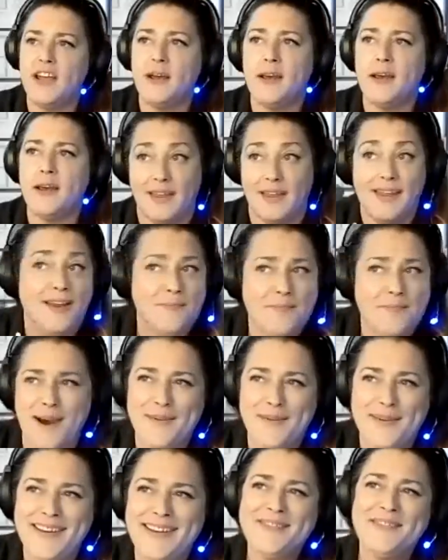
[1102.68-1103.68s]
thing I think
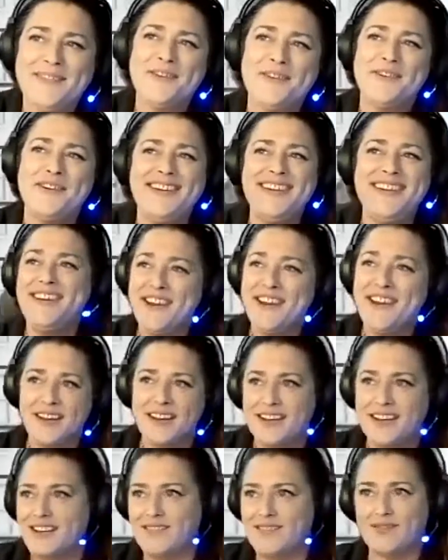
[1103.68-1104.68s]
about e-learning.
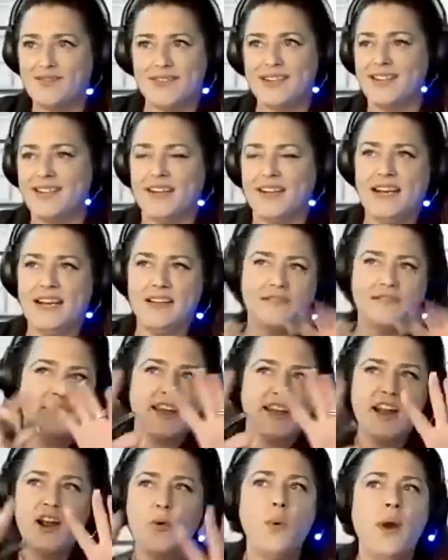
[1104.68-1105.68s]

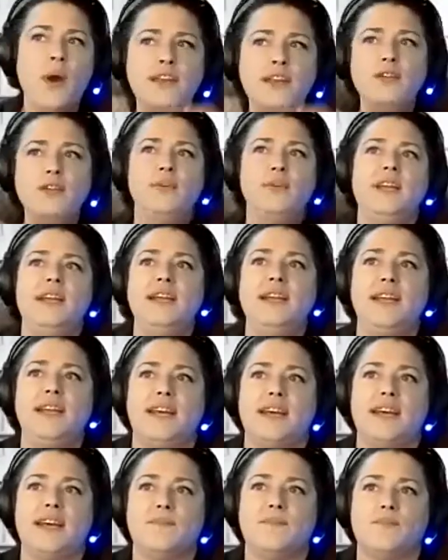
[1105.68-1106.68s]
It's there when you need
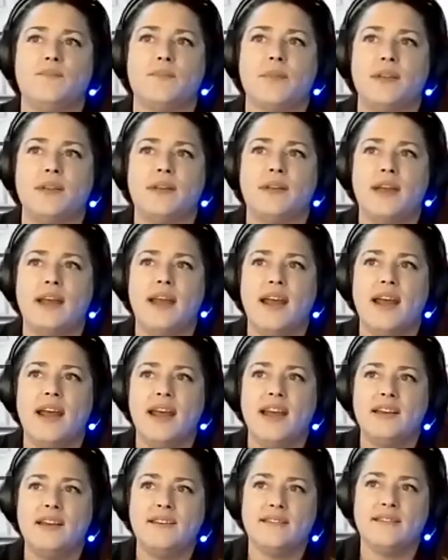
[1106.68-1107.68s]
it,
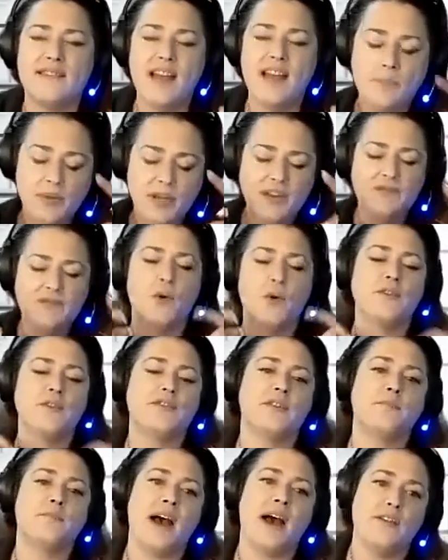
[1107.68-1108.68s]
and it's not being
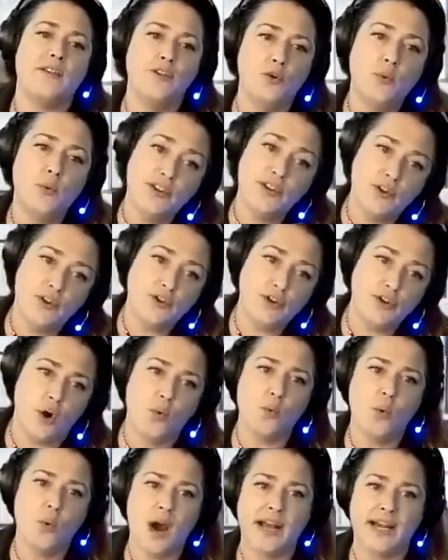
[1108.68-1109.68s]
forced upon you when you
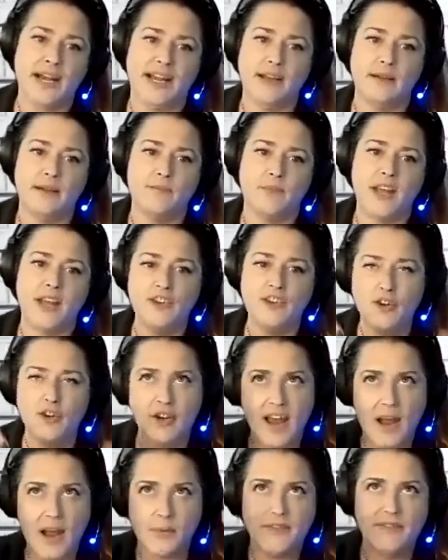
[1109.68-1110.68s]
don't want it and
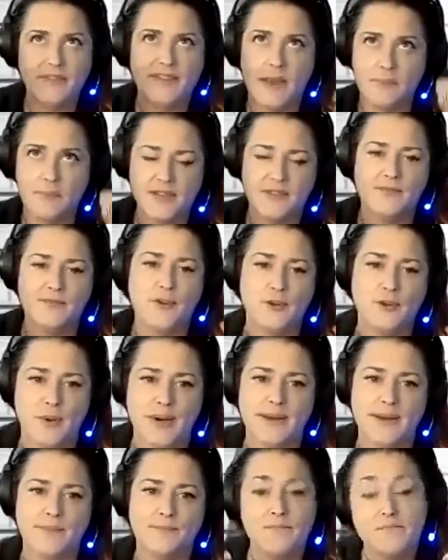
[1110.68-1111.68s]
you're not receptive
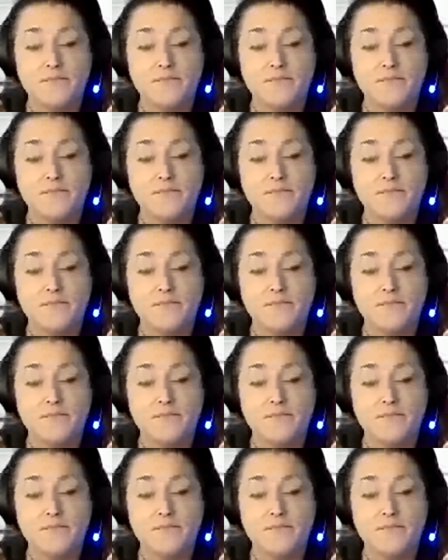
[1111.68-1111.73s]
to it.